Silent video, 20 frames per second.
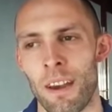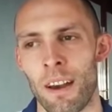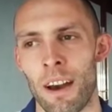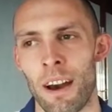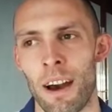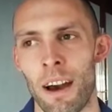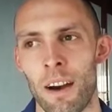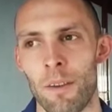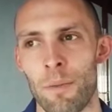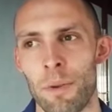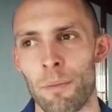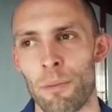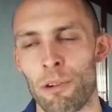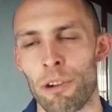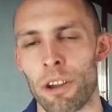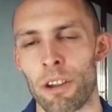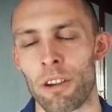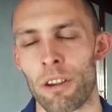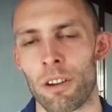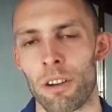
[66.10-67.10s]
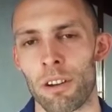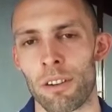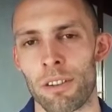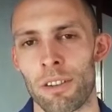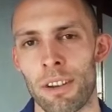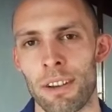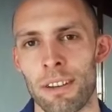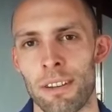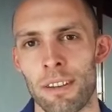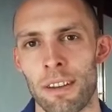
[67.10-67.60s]
Uh, I've been pretty good all
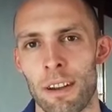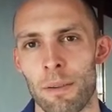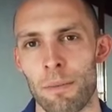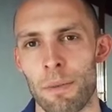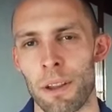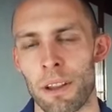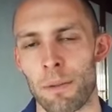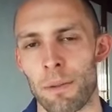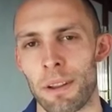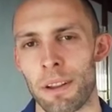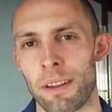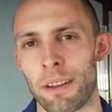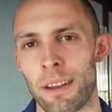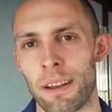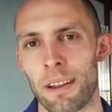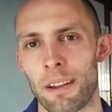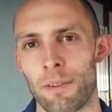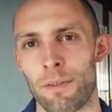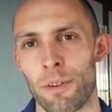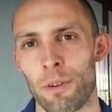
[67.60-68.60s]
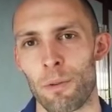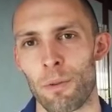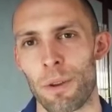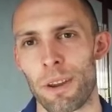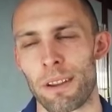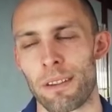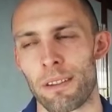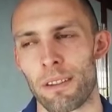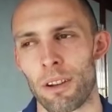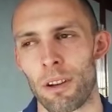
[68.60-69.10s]
season. I picked up a niggle a few
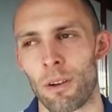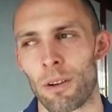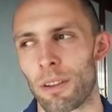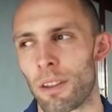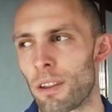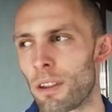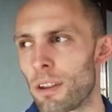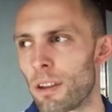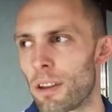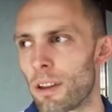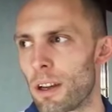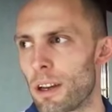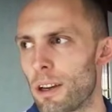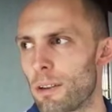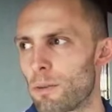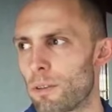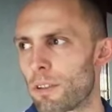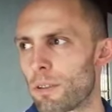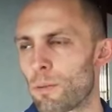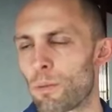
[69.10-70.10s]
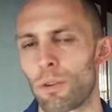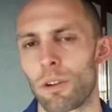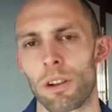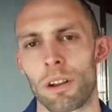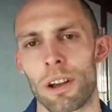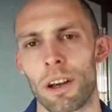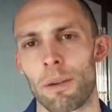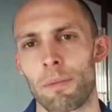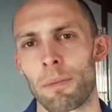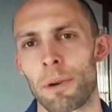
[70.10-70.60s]
weeks ago at the, uh, was it World
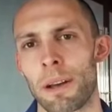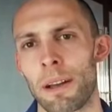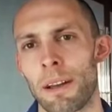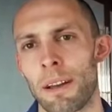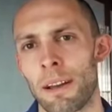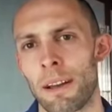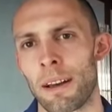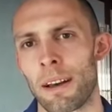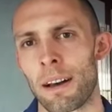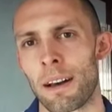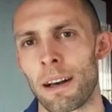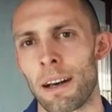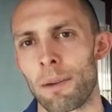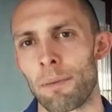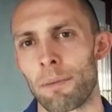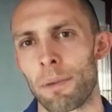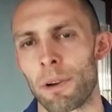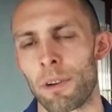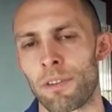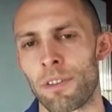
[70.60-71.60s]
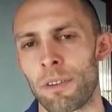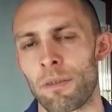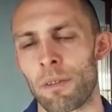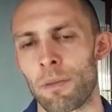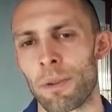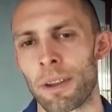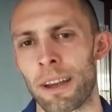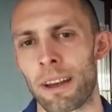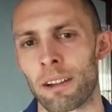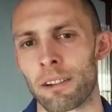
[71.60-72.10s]
Cup? Mm-hmm. Um, but I seem to
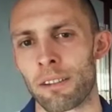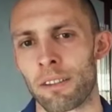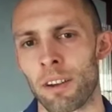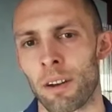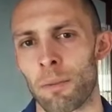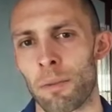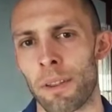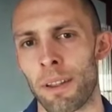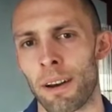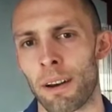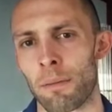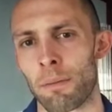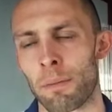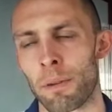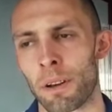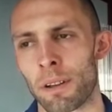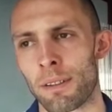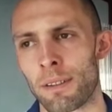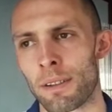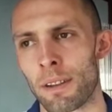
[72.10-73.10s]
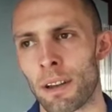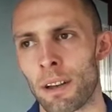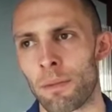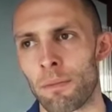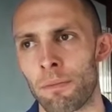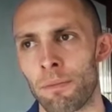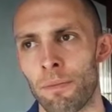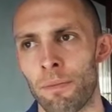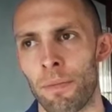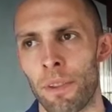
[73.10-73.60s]
be getting on top of that. But
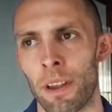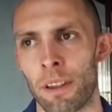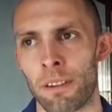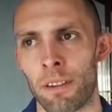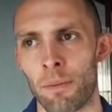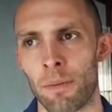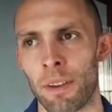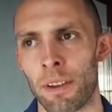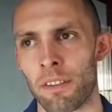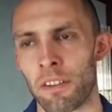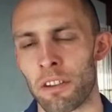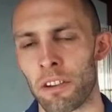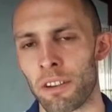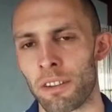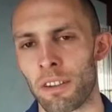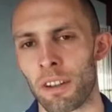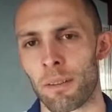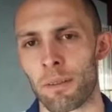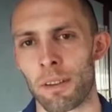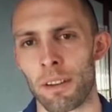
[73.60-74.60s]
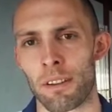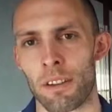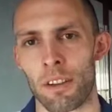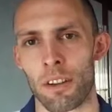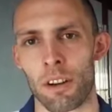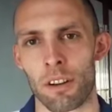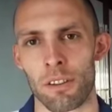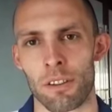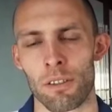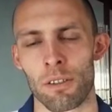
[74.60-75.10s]
um, yeah, some days are good, some days are
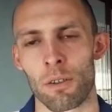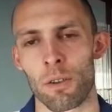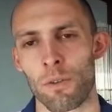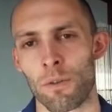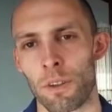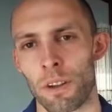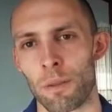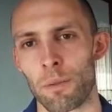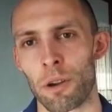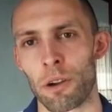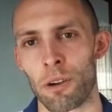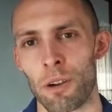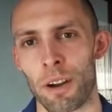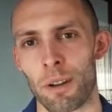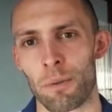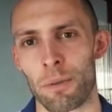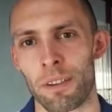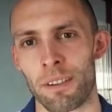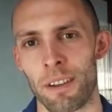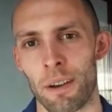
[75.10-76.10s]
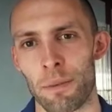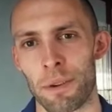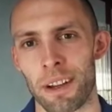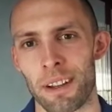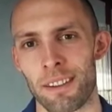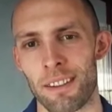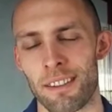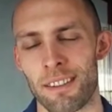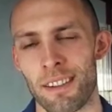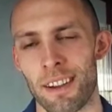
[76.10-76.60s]
not. So hopefully it'll be all right by the time we get to
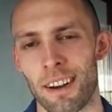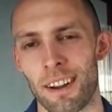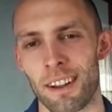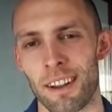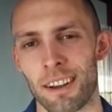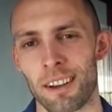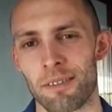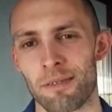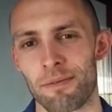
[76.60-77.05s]
the start line.